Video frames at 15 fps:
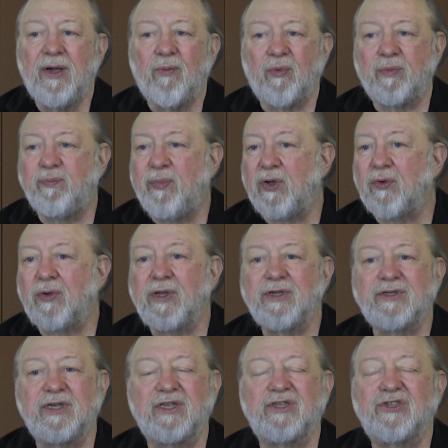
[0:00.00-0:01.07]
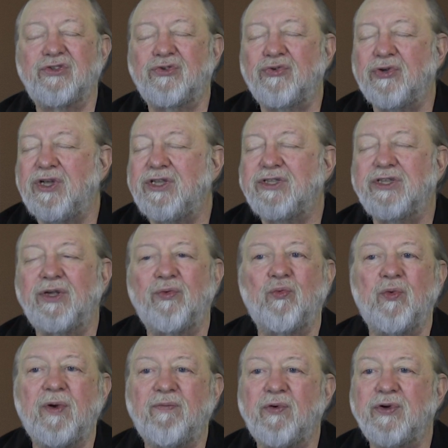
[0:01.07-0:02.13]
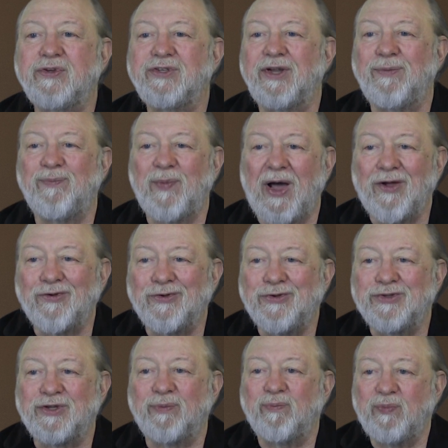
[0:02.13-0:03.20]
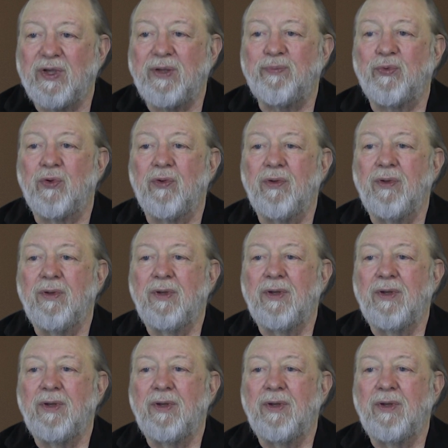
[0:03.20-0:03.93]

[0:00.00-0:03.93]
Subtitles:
with buildings and streets and rivers and mountains and people,